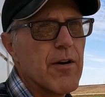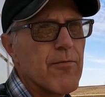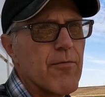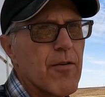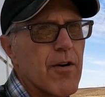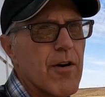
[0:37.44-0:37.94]
it
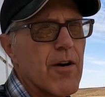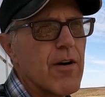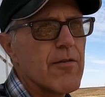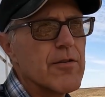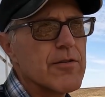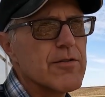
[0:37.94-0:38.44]
up for our
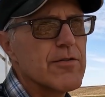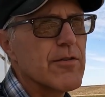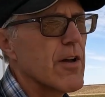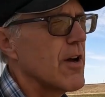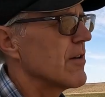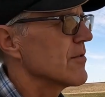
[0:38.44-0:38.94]
harvest
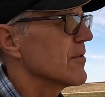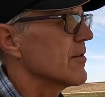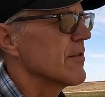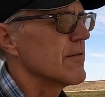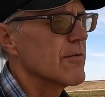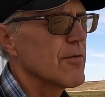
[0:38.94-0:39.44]

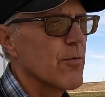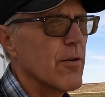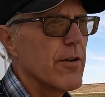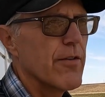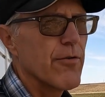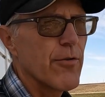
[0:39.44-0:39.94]

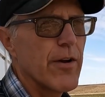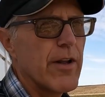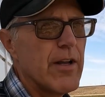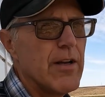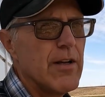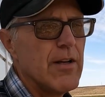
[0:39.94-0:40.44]

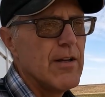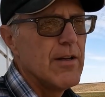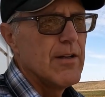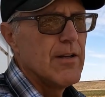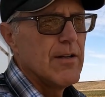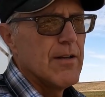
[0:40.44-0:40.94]
2023.
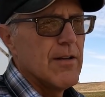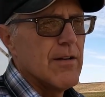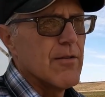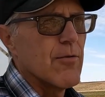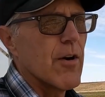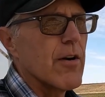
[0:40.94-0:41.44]

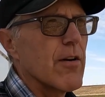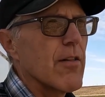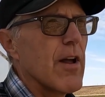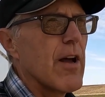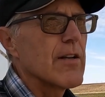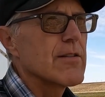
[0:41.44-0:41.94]
We're on our
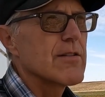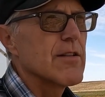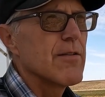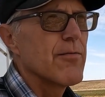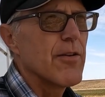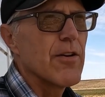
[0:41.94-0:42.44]

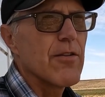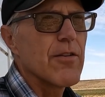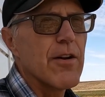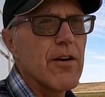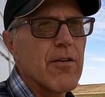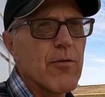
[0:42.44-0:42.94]
last
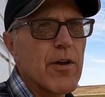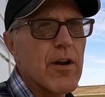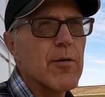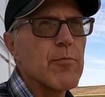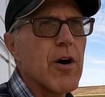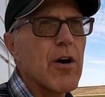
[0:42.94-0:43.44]
field here. We
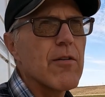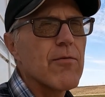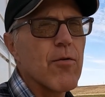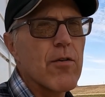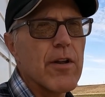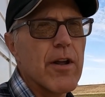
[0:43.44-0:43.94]
got about
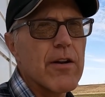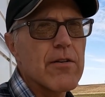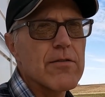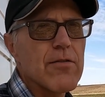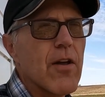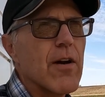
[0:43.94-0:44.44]
40
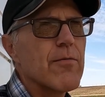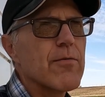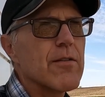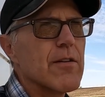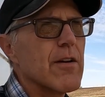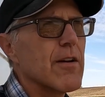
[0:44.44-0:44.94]
acres
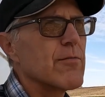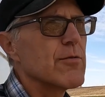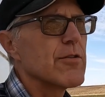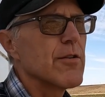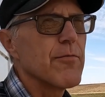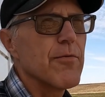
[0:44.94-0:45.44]
left and
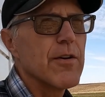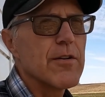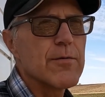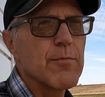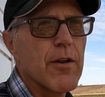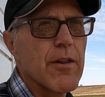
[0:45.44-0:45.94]
we should
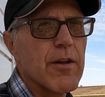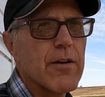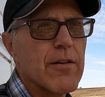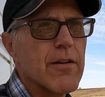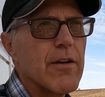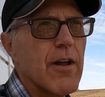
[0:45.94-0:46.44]
finish by the
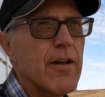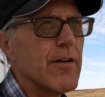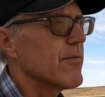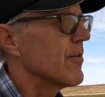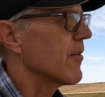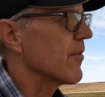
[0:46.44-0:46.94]
end of the day
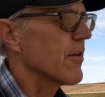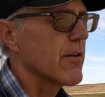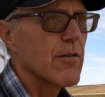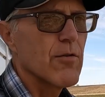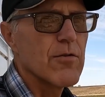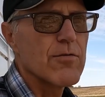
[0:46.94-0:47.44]
if
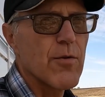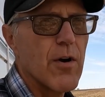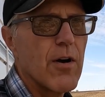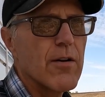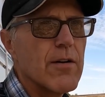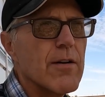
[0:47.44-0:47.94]
nothing goes
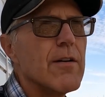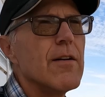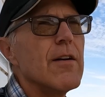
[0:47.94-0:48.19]
wrong.